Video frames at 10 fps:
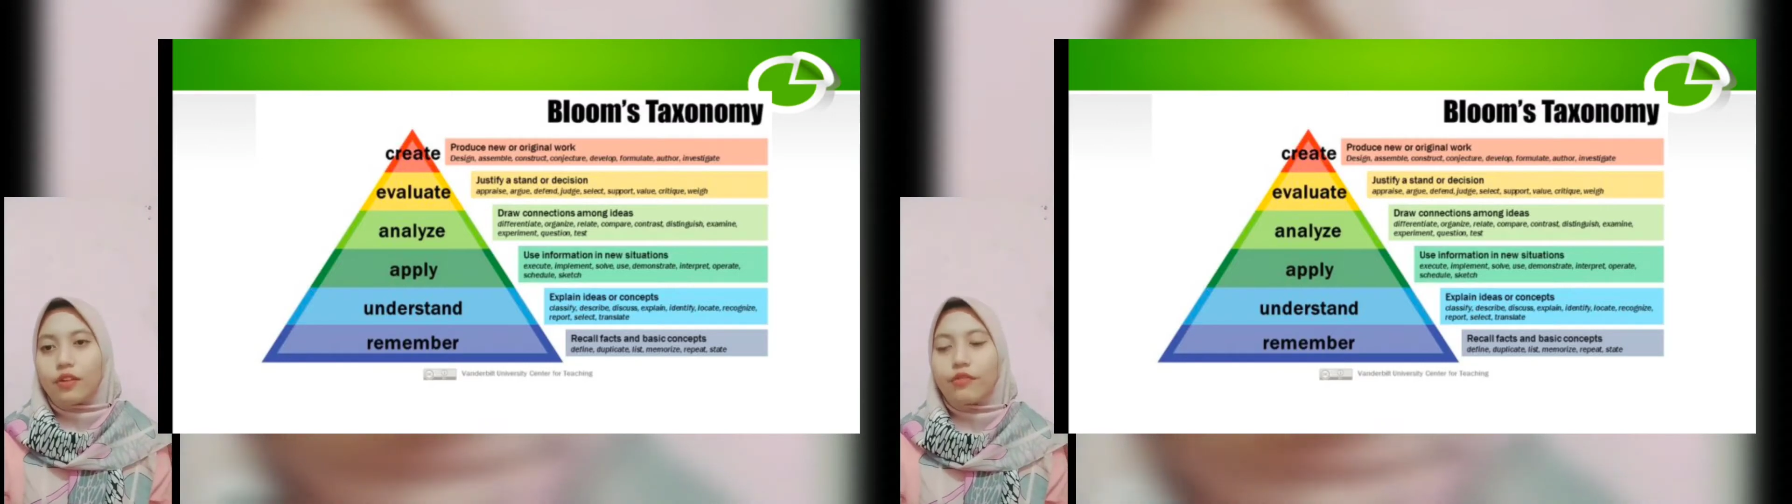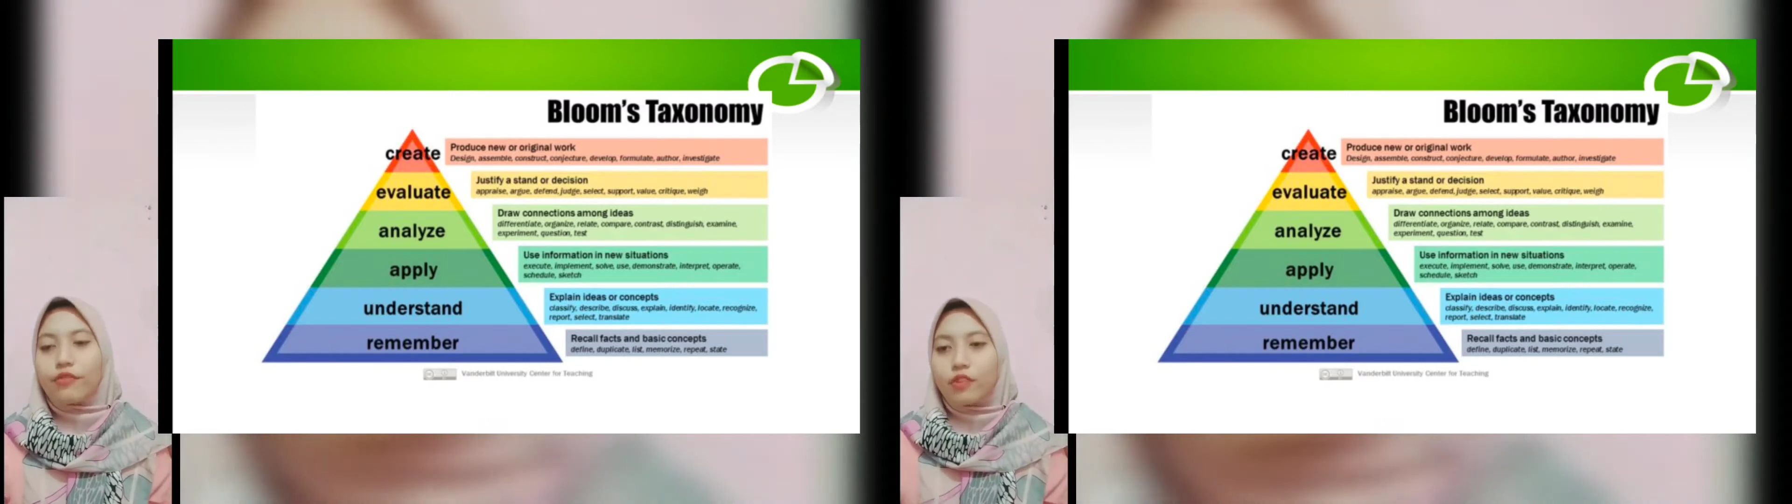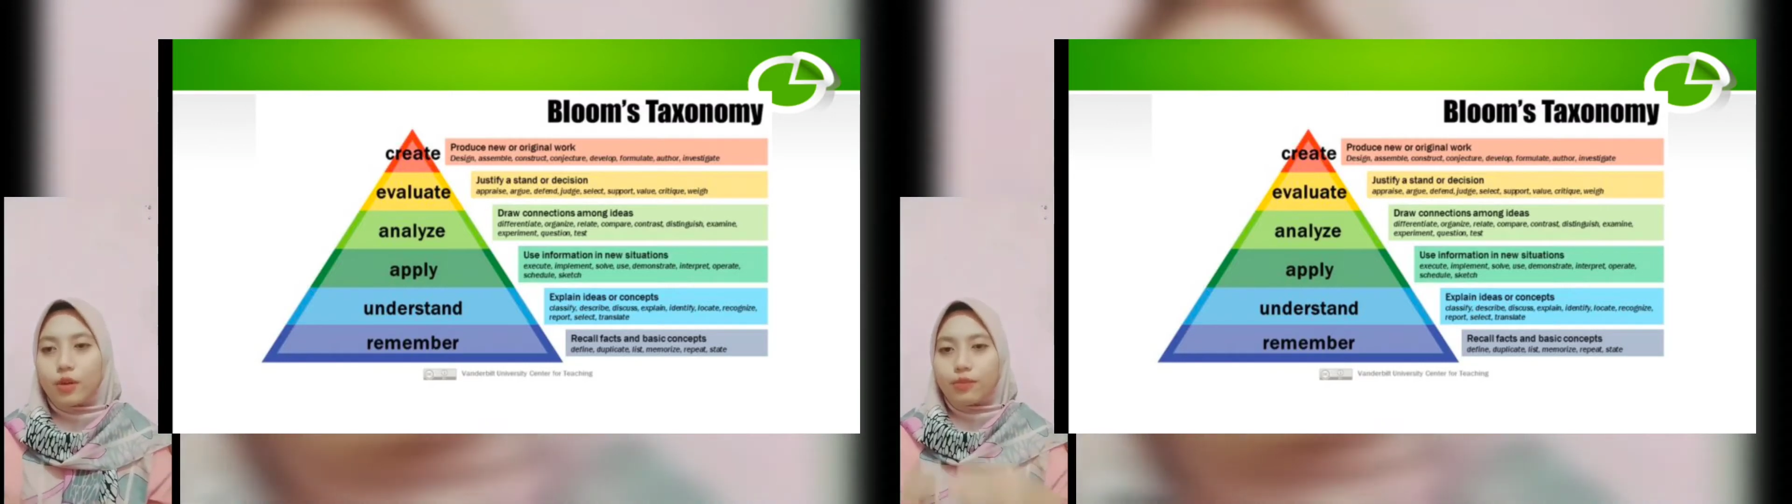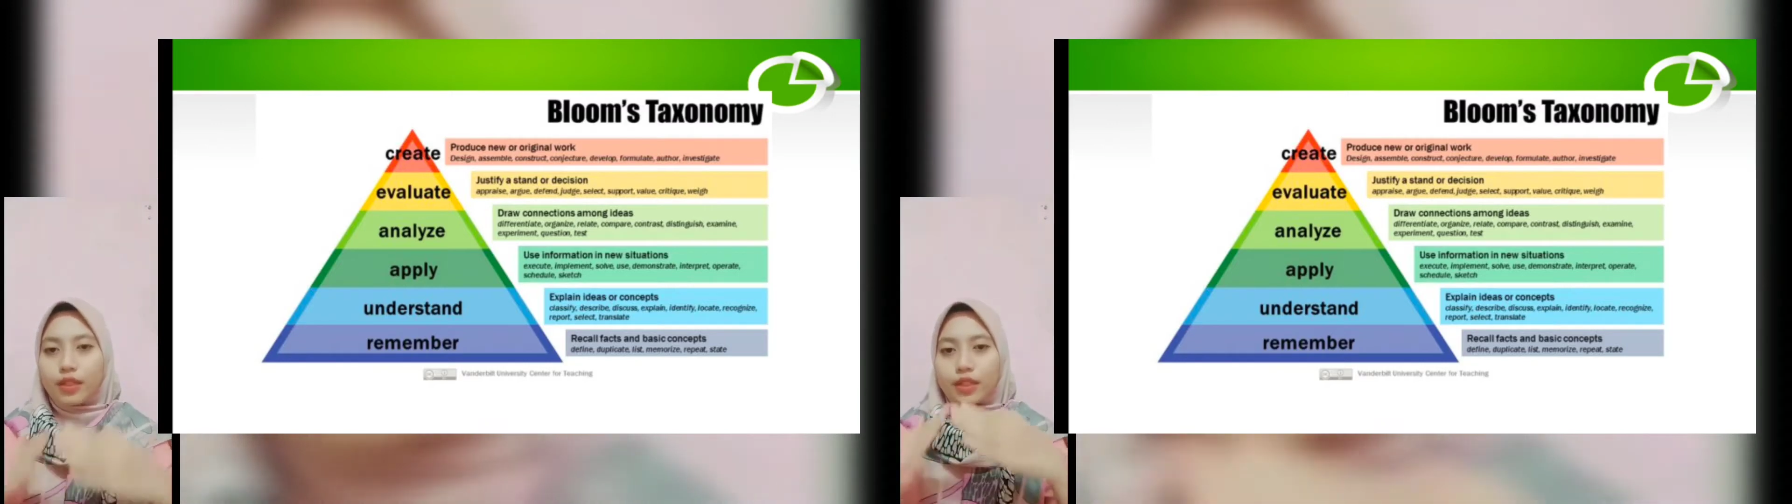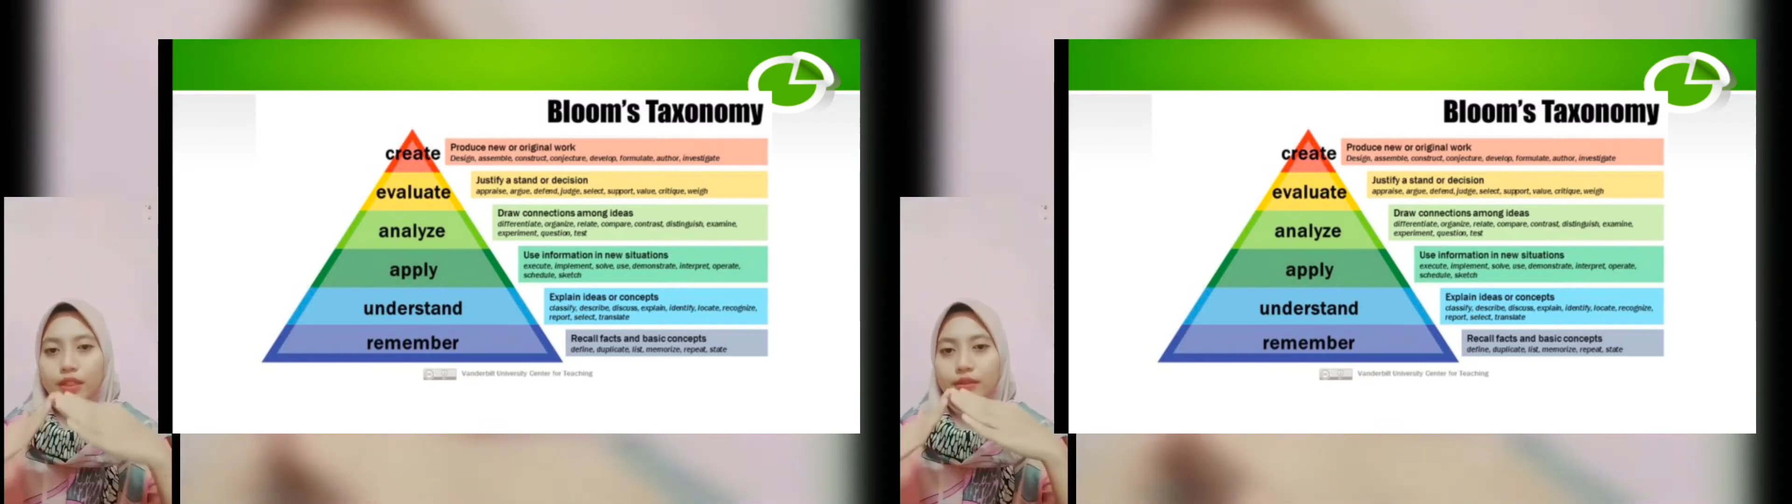from
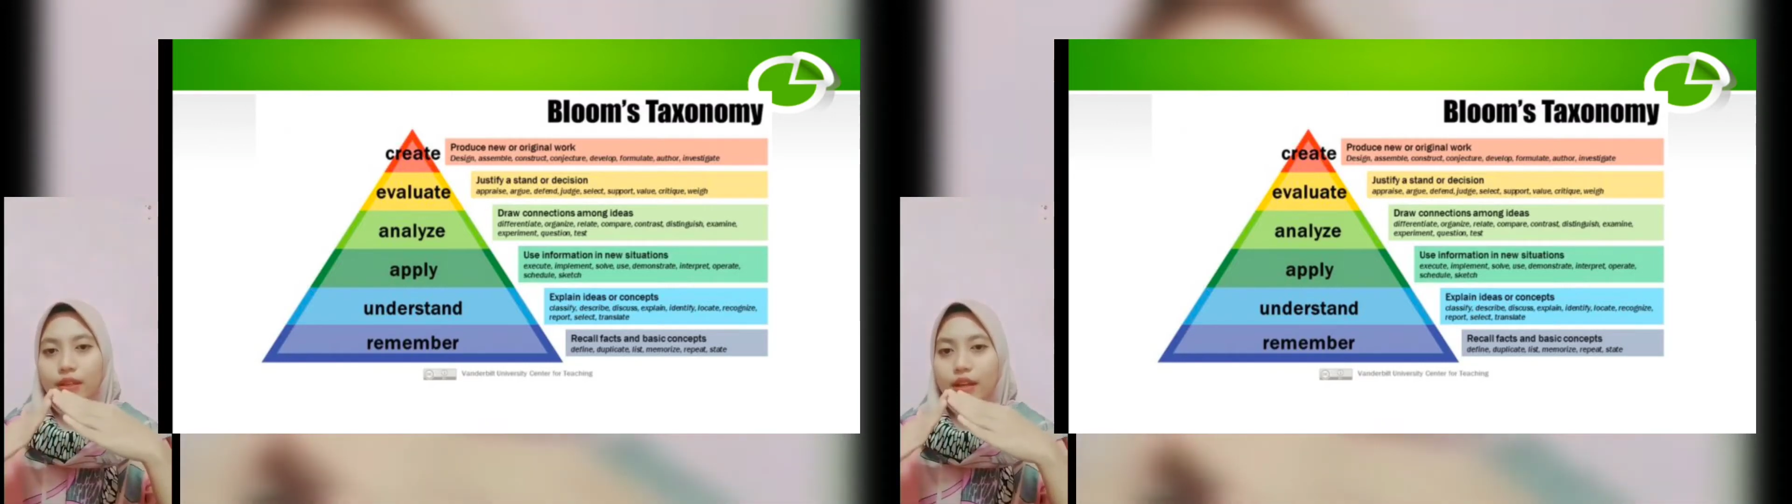the